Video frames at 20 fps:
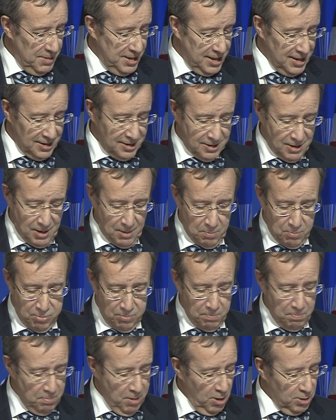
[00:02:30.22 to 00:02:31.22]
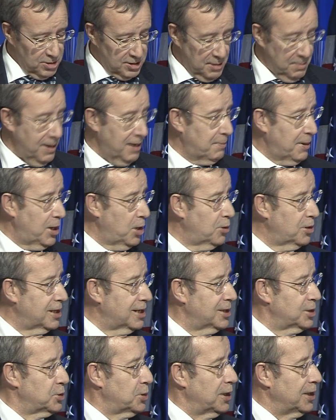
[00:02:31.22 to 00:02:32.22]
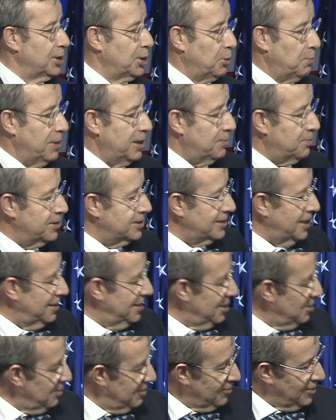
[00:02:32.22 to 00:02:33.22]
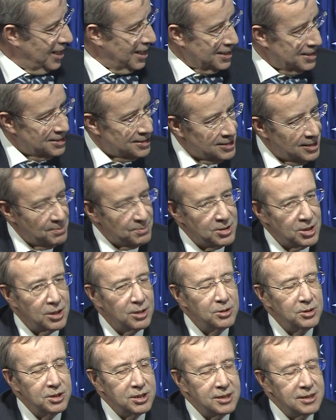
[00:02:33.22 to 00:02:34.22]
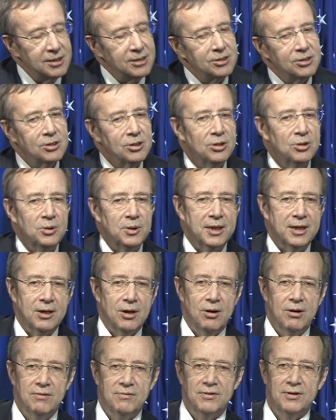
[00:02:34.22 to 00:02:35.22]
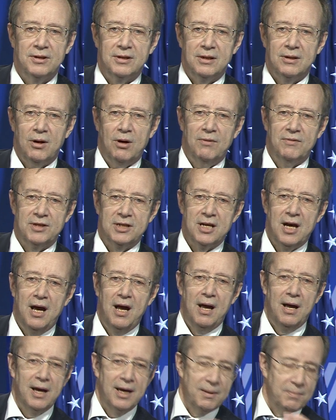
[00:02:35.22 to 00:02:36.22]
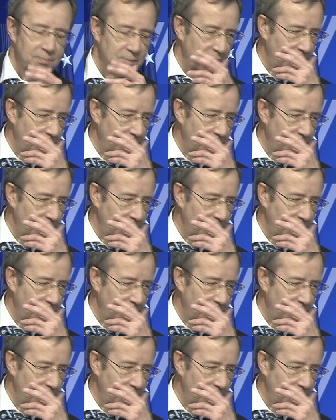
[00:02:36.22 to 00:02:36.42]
me just boast about my own country a little bit, because I think we've gotten some solutions to it over time.